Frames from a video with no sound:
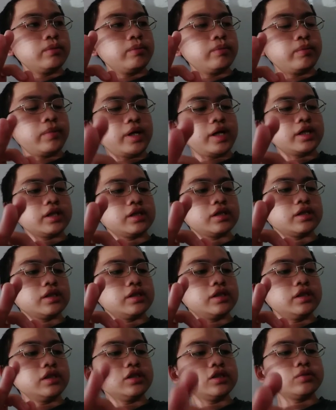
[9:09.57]
made
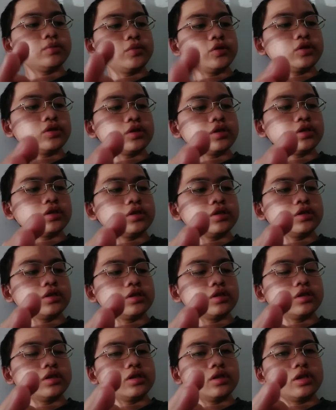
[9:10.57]
this book
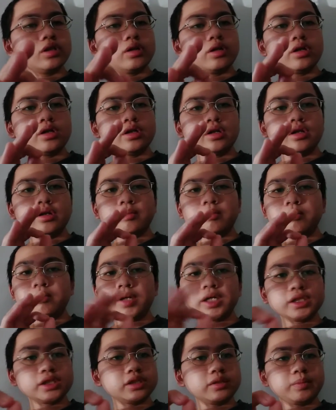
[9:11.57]
a
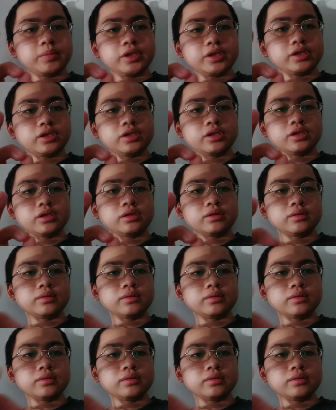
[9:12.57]
masterpiece.